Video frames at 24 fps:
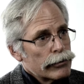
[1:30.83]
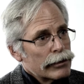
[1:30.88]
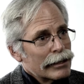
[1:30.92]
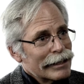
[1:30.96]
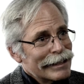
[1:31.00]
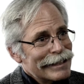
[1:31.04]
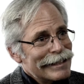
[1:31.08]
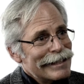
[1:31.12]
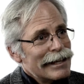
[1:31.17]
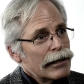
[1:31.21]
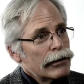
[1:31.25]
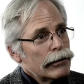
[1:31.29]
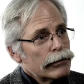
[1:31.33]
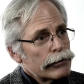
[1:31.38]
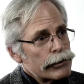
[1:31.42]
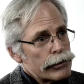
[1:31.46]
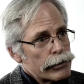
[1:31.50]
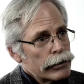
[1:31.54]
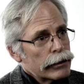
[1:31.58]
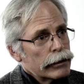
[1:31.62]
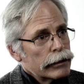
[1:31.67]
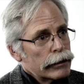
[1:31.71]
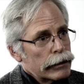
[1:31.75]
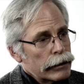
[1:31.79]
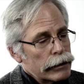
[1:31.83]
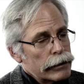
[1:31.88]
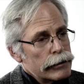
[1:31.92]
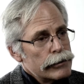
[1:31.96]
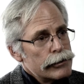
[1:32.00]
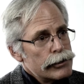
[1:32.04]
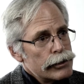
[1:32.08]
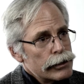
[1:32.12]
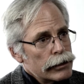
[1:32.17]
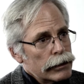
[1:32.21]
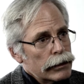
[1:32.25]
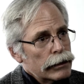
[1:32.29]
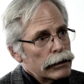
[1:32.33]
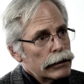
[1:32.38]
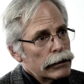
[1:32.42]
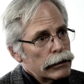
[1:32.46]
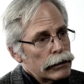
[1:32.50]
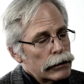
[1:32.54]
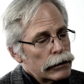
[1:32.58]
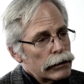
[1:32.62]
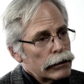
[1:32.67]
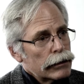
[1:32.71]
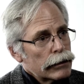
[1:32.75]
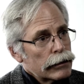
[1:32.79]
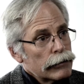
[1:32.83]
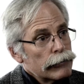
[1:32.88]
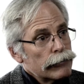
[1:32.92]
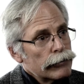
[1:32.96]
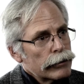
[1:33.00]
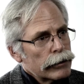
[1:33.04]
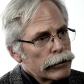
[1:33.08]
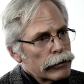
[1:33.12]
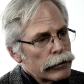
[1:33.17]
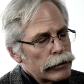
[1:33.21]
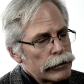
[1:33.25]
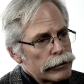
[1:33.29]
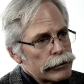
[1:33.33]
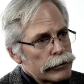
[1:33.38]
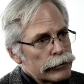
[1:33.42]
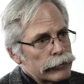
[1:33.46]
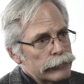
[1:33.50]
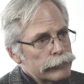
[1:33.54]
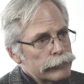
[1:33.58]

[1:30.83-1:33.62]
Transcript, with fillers: the Delta EG uh, configuration.